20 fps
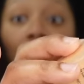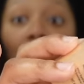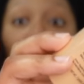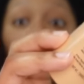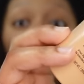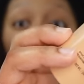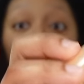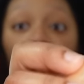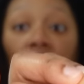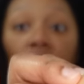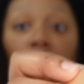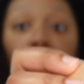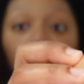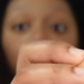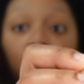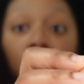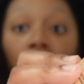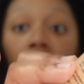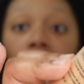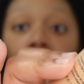i have the serum
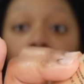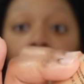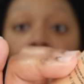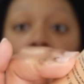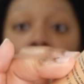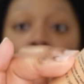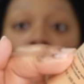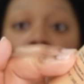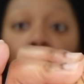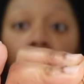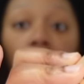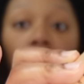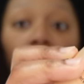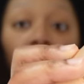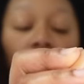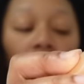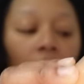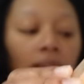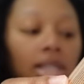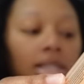just like this for the
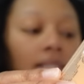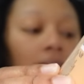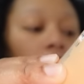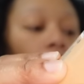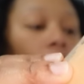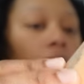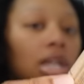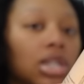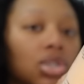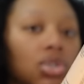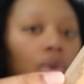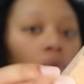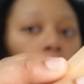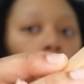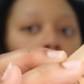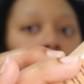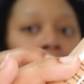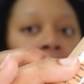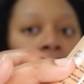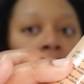face so
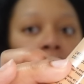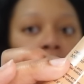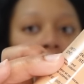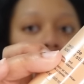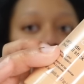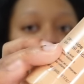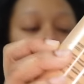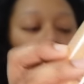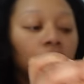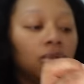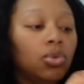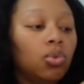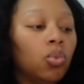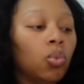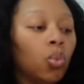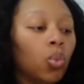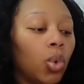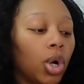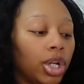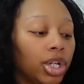i know it's gonna do
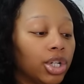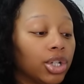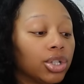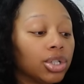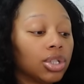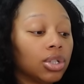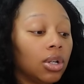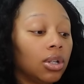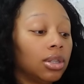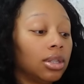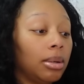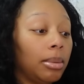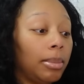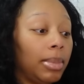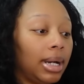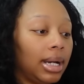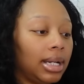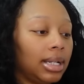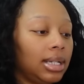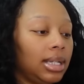wonders on the
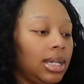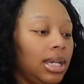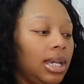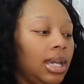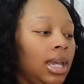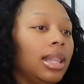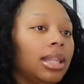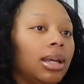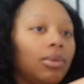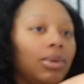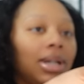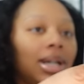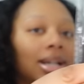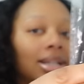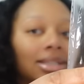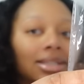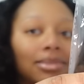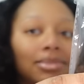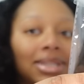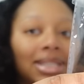body and then we got
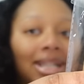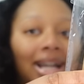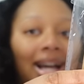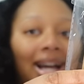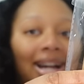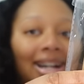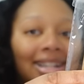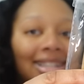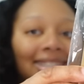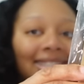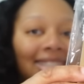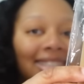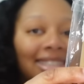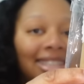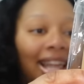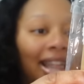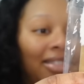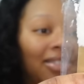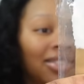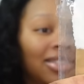some socks
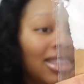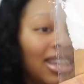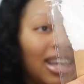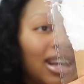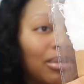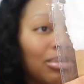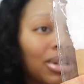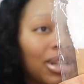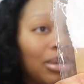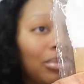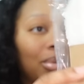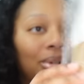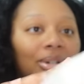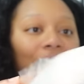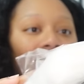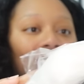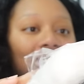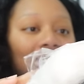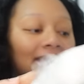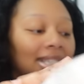that i'm gonna
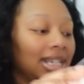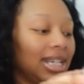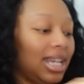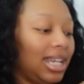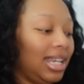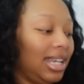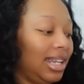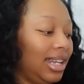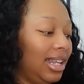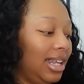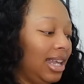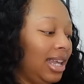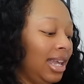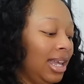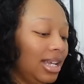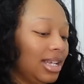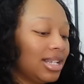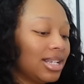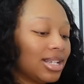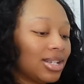put on tonight
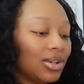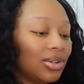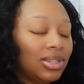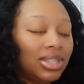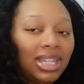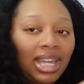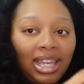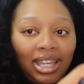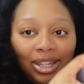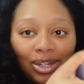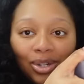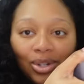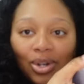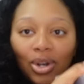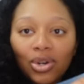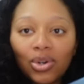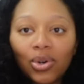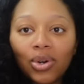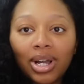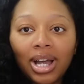so thank you,
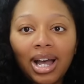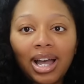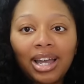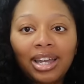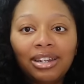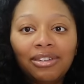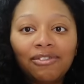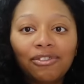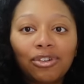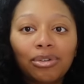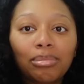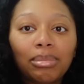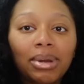Cocokind, for